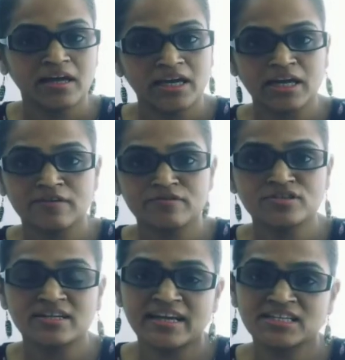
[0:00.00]
He was
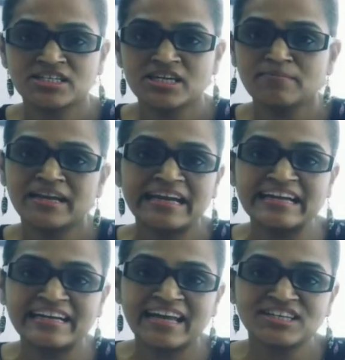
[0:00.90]
an extremely
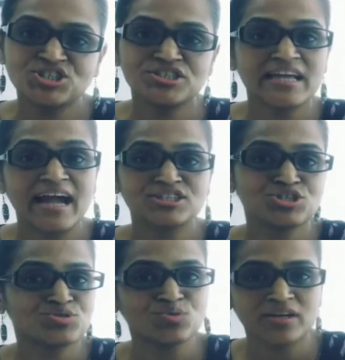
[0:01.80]
intelligent and
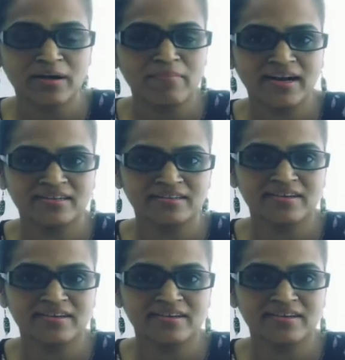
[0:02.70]
shrewd commander.